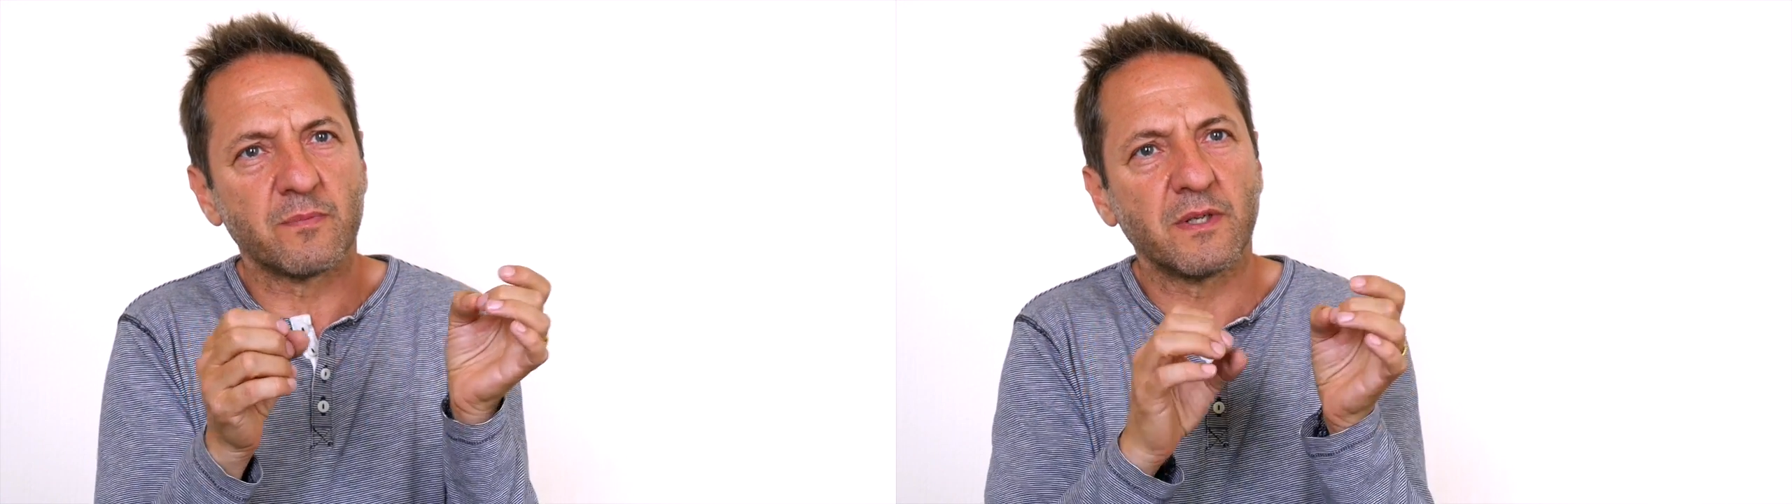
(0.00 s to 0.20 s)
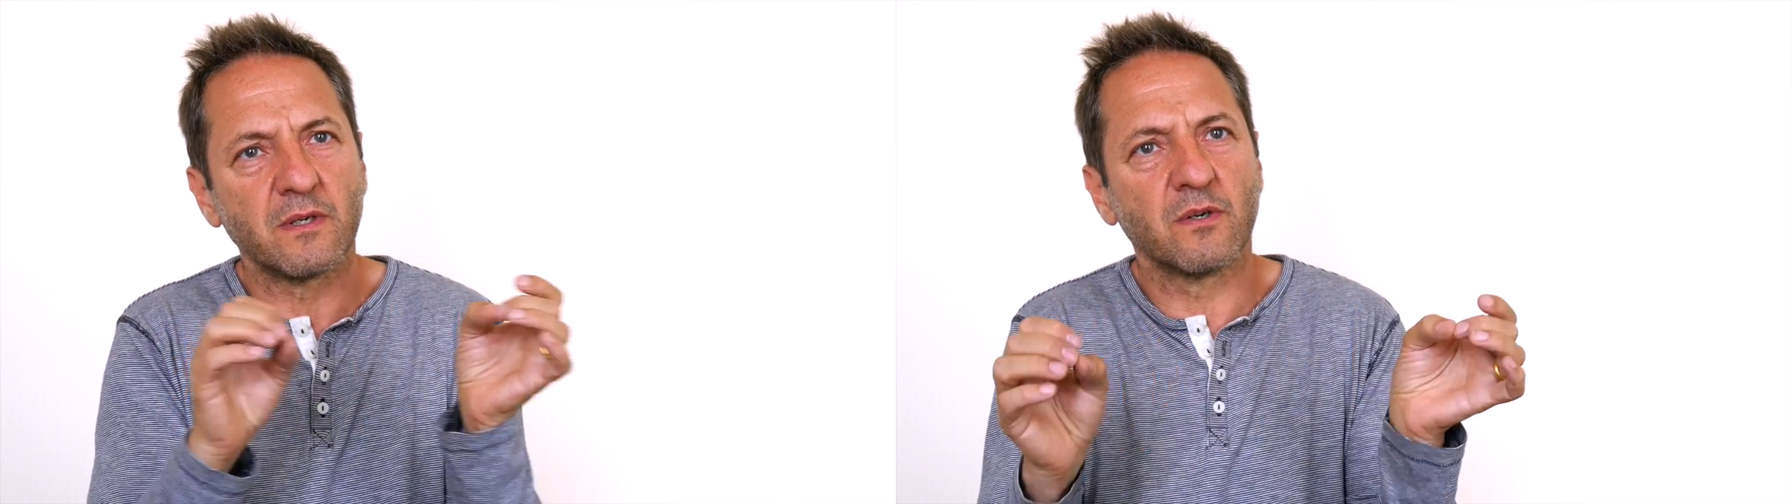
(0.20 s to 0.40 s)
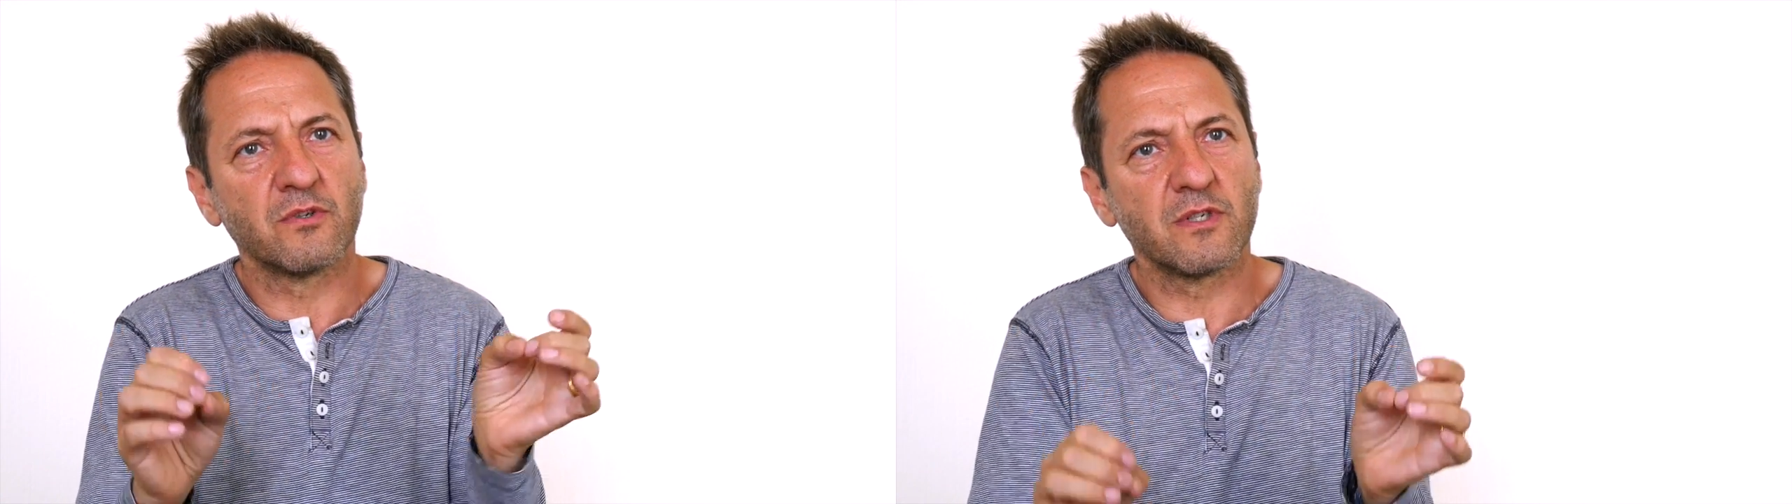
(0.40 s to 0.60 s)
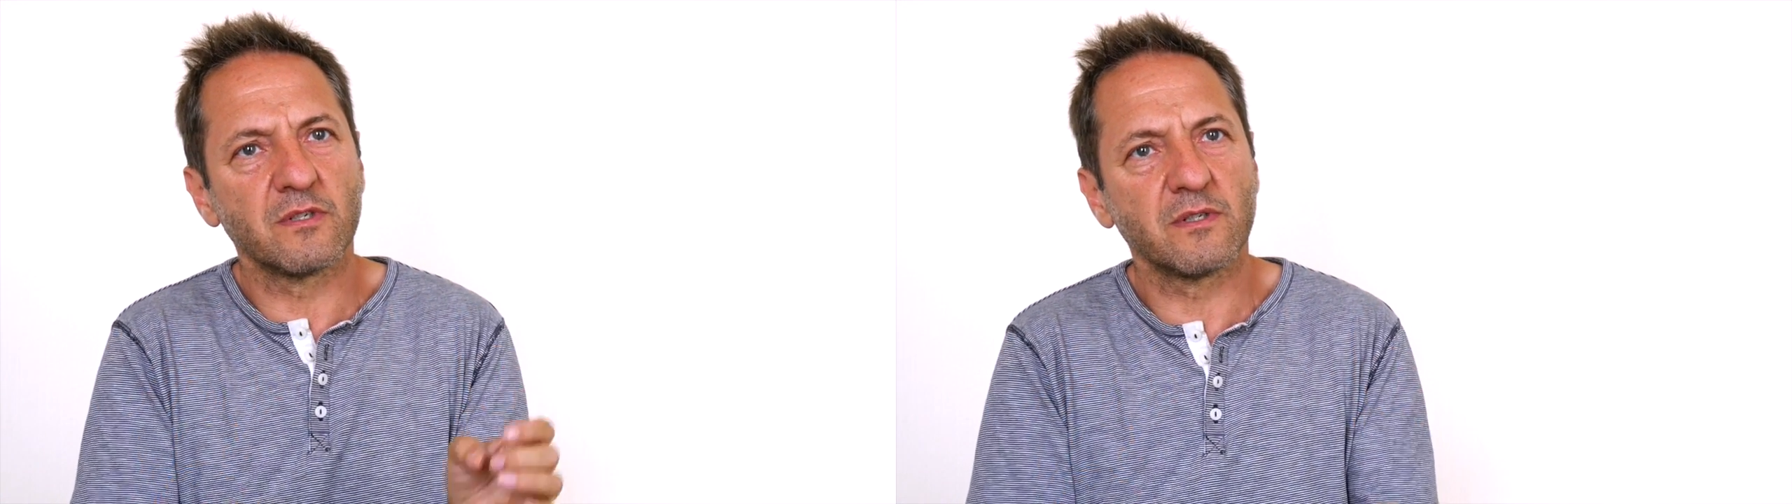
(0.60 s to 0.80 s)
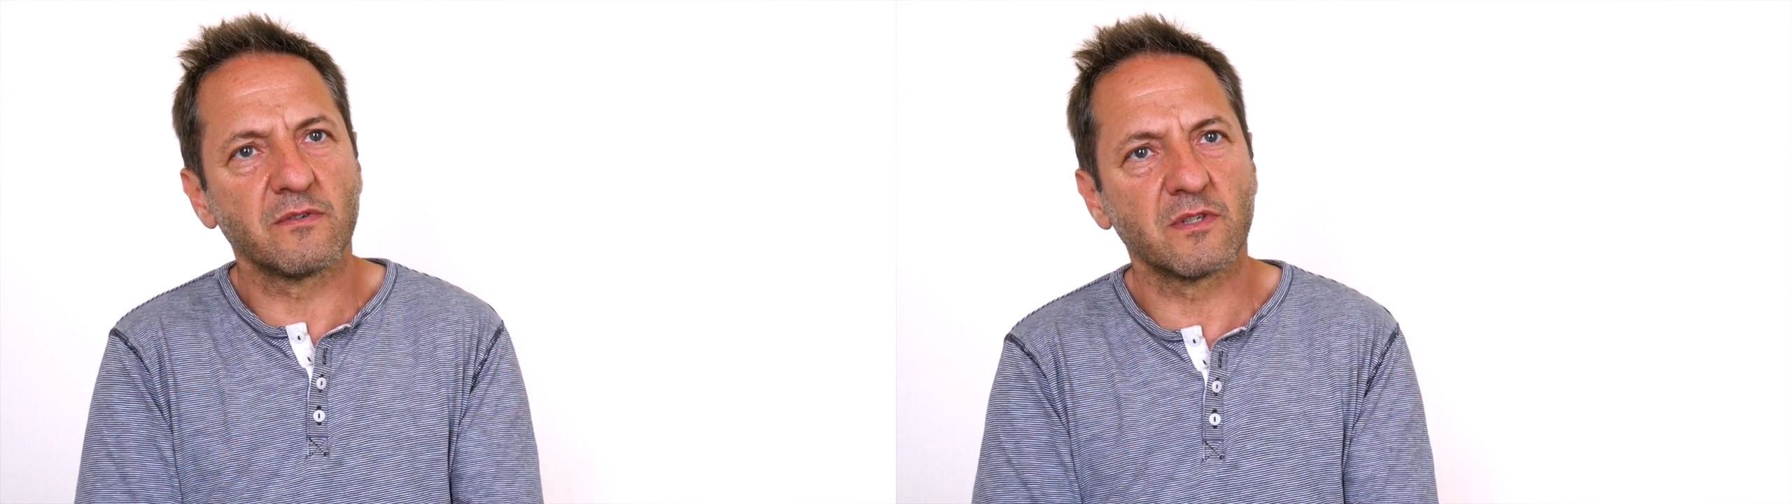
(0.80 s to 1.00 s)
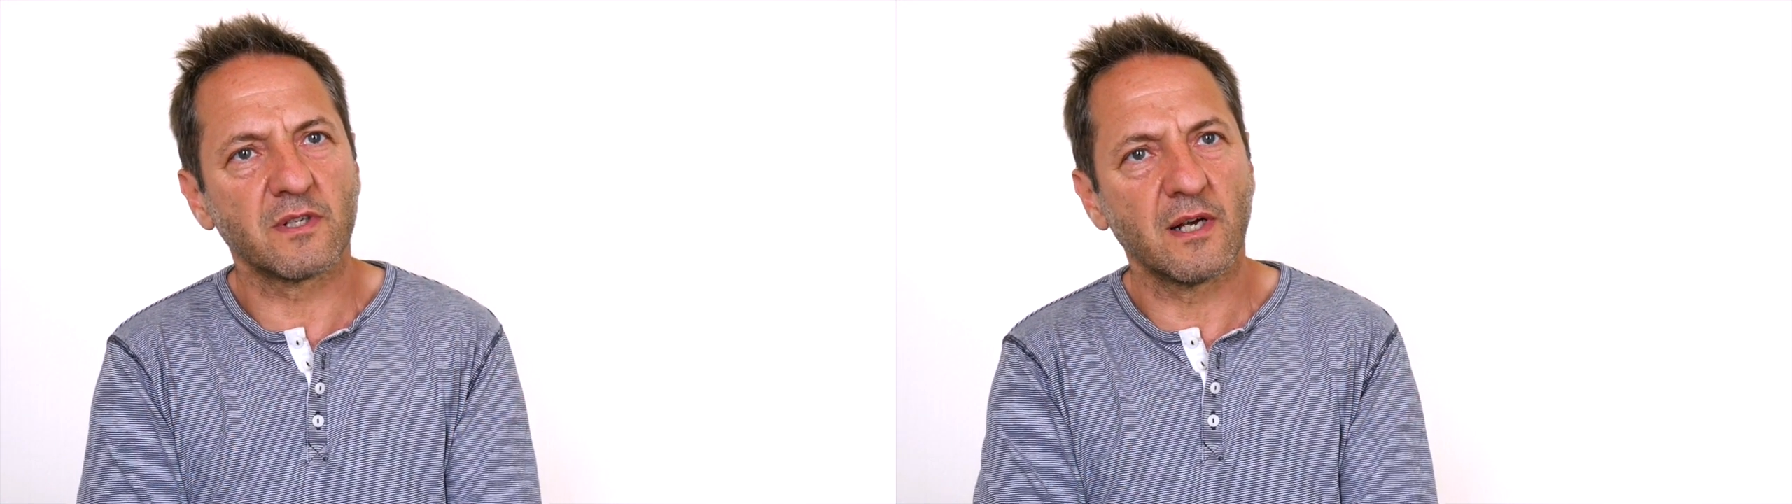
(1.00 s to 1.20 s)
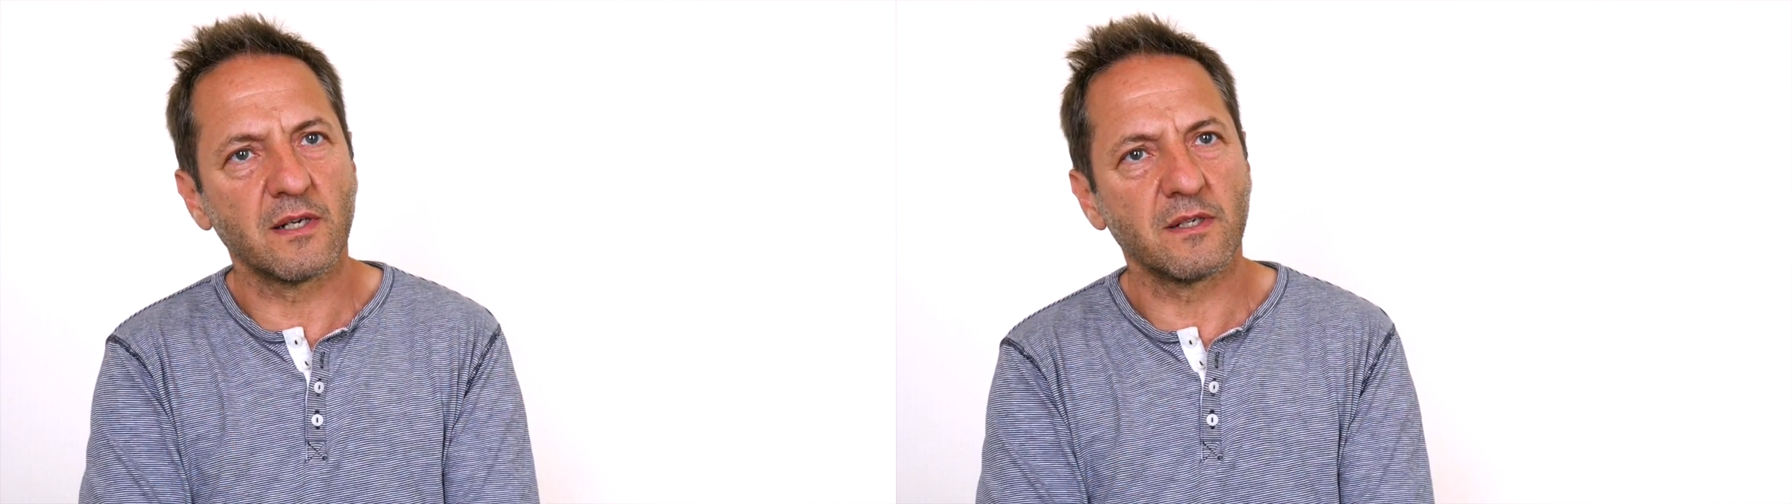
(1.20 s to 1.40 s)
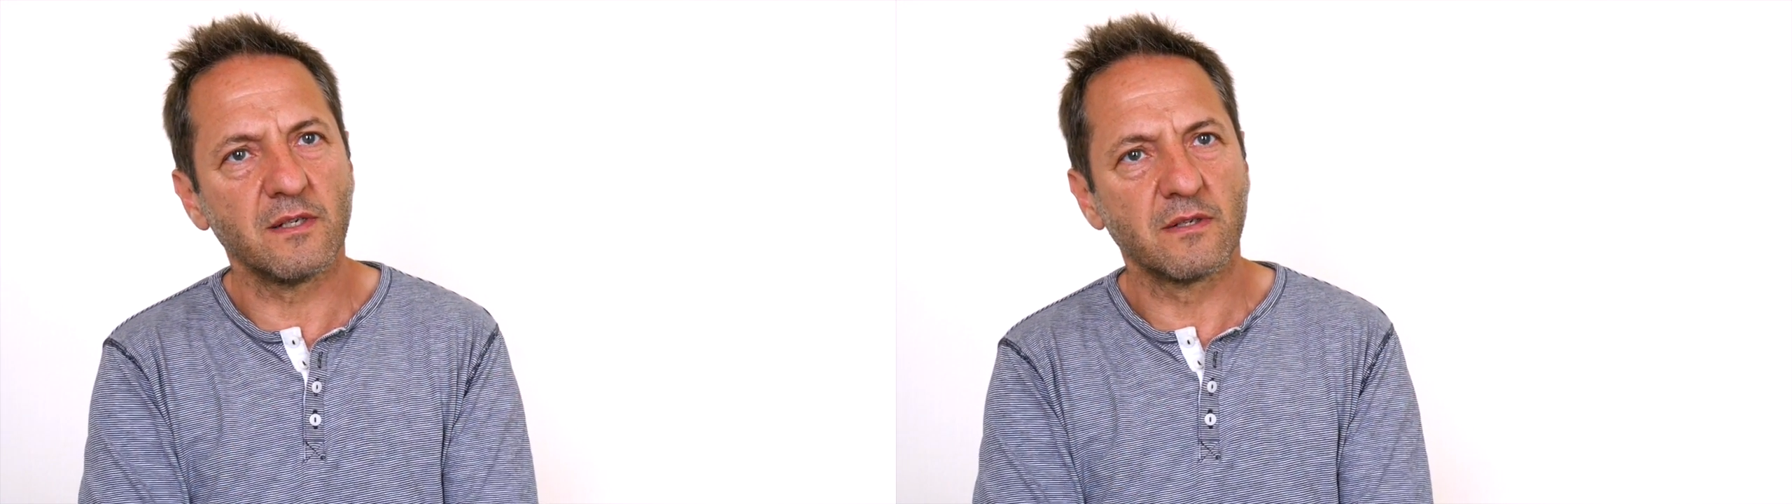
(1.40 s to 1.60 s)
but the consciousness of
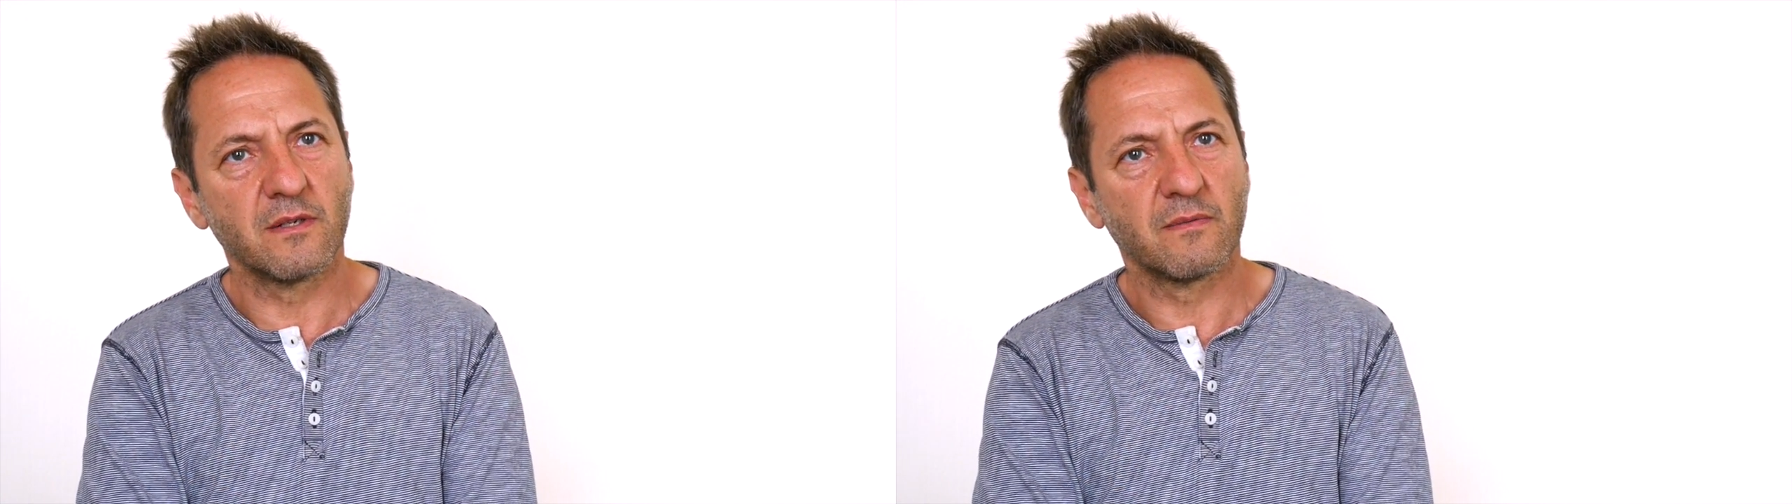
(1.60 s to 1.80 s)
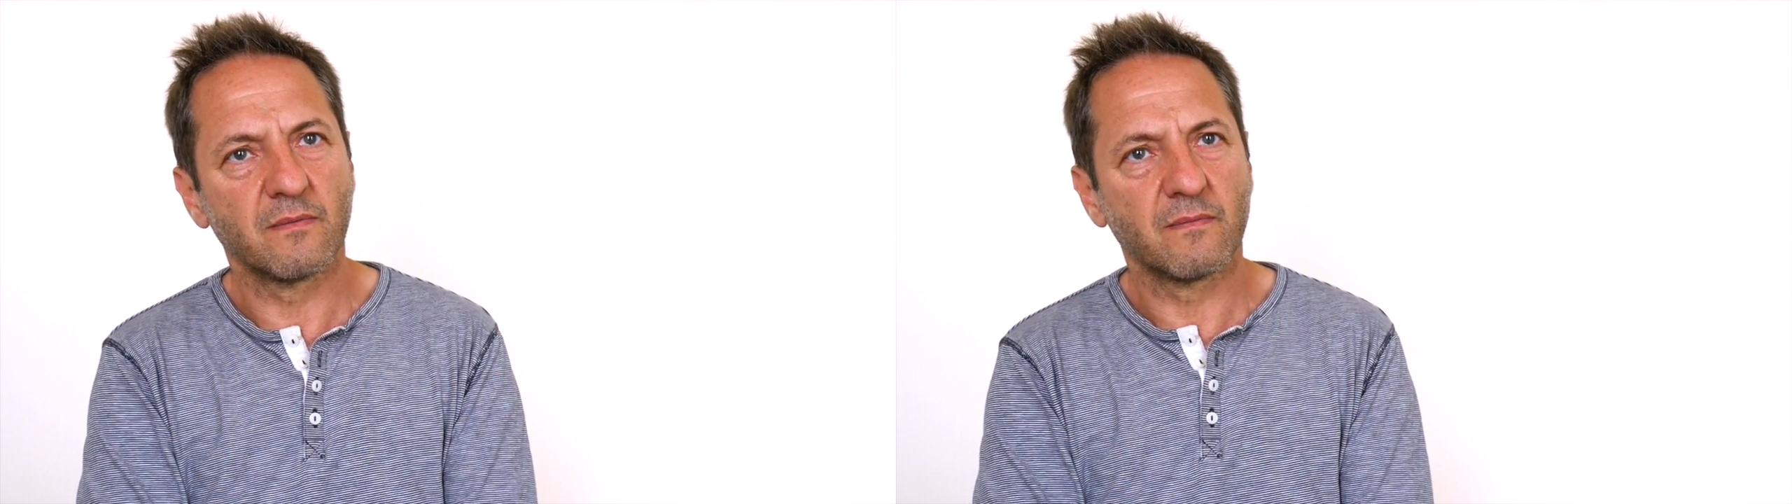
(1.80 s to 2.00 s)
societies.